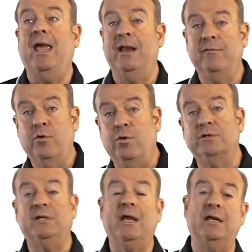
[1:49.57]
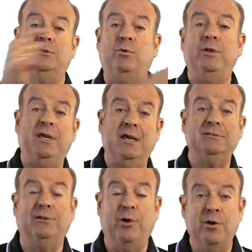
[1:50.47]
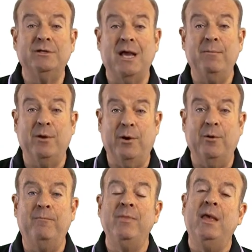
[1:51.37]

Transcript: And of course, like I told the kids a long time ago,